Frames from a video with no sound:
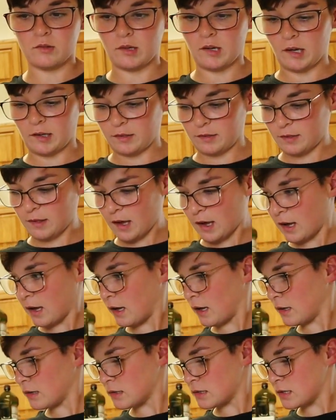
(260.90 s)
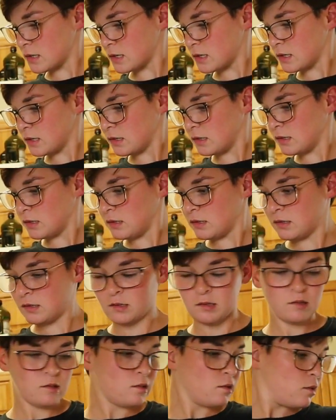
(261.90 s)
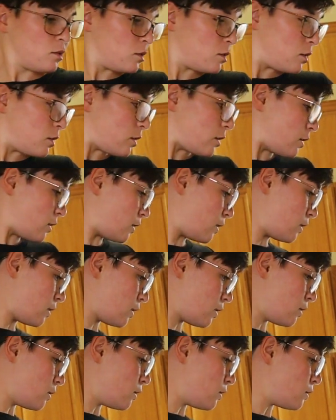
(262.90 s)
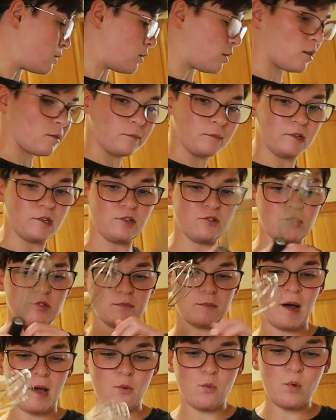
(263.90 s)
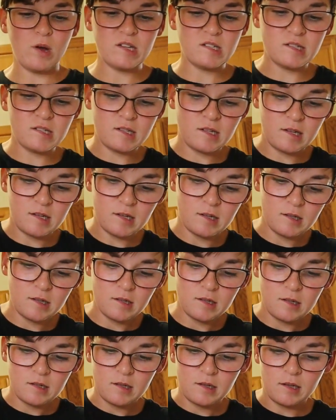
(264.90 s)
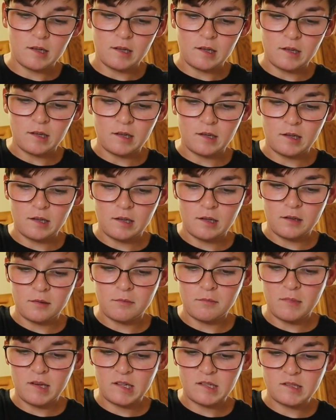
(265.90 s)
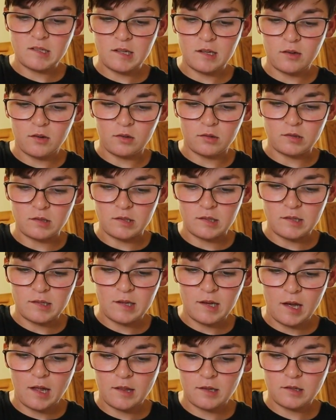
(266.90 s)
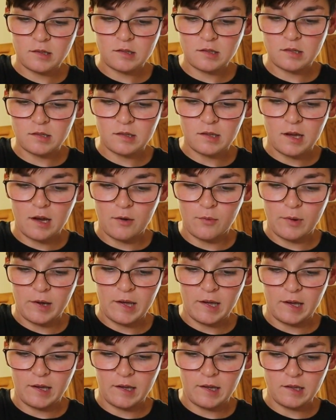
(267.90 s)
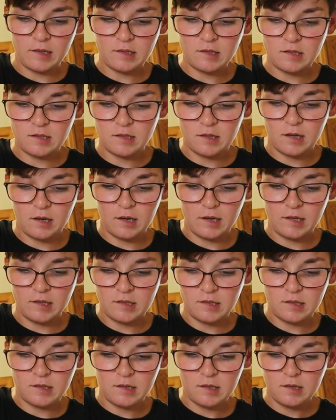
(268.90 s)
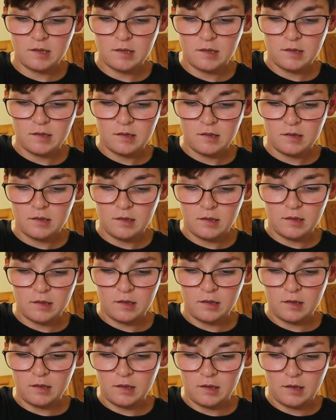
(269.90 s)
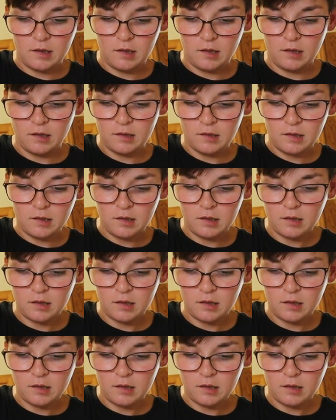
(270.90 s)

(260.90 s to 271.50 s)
Got that, and I'm going to use my whisk and mix it all together so that way it gets nice and